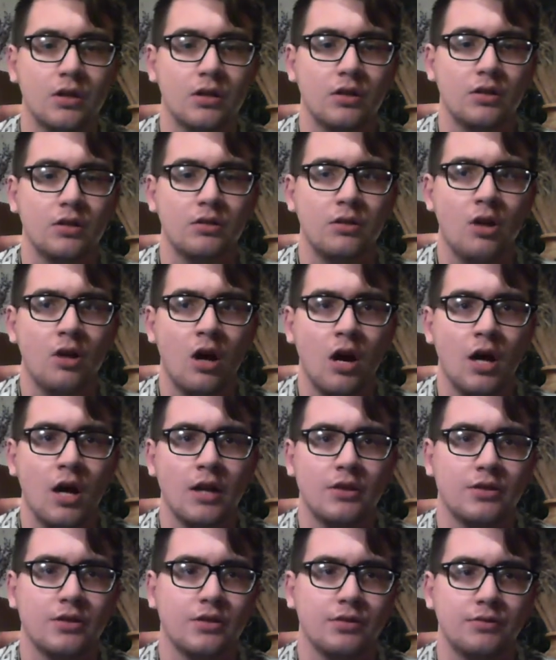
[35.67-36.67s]

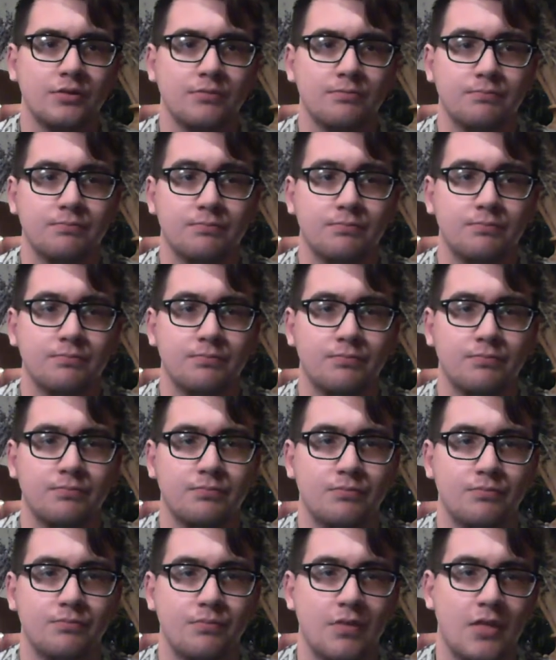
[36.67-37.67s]
Not
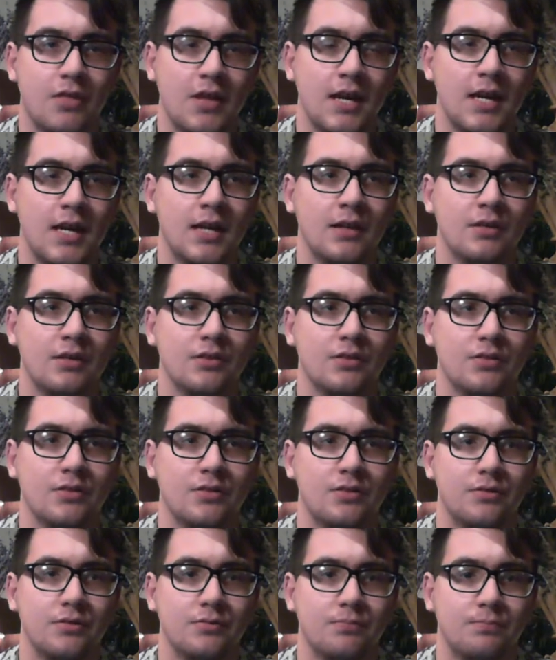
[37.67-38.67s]

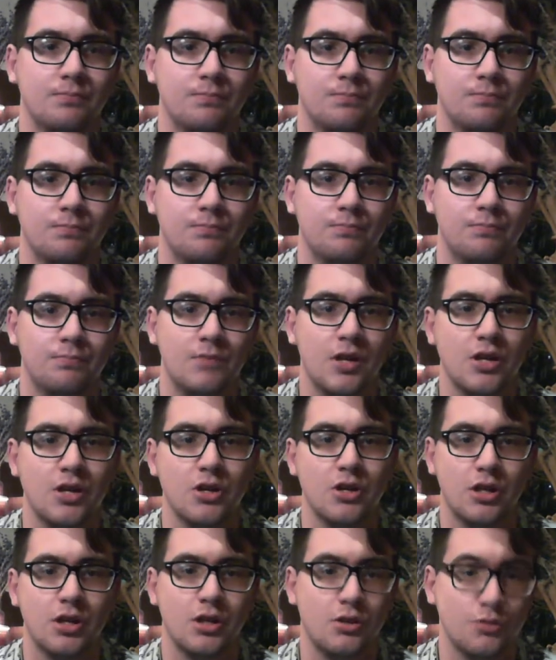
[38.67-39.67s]
things that you're
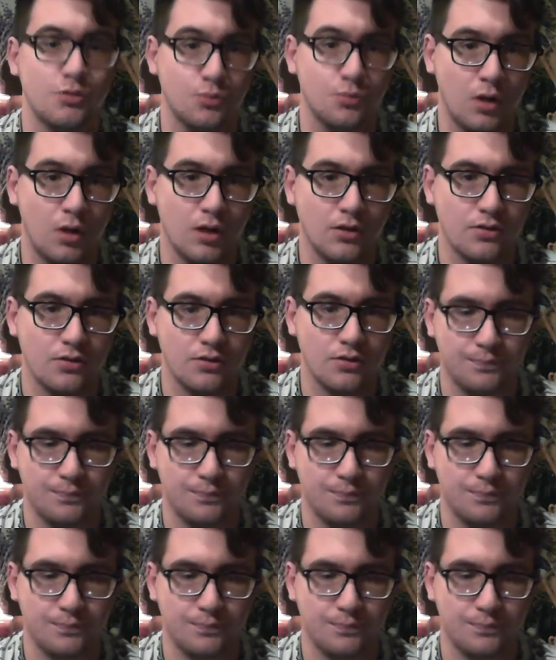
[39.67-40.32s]
going to use once.